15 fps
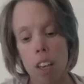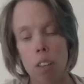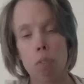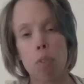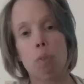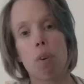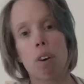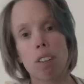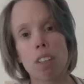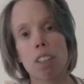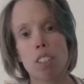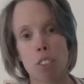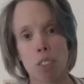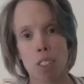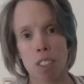If you are
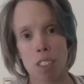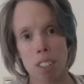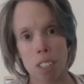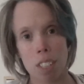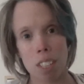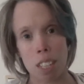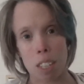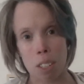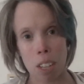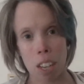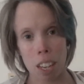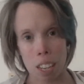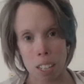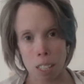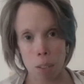interested in
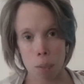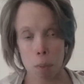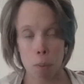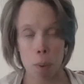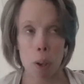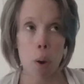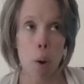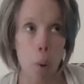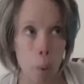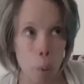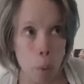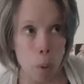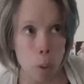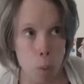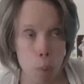looking at some of my
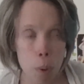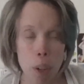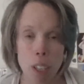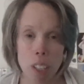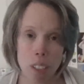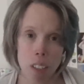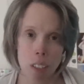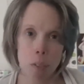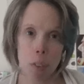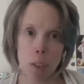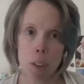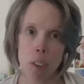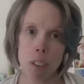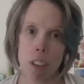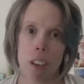old pregnancy
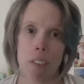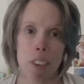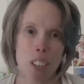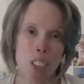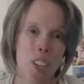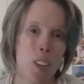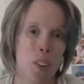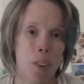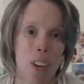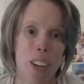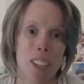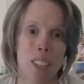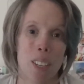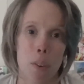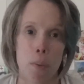vlogs, I've actually
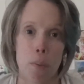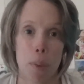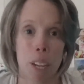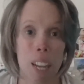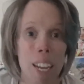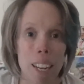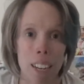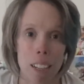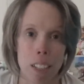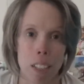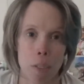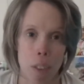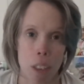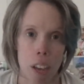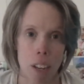created a playlist
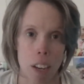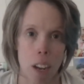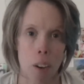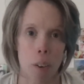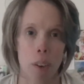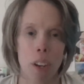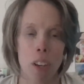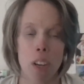for that now.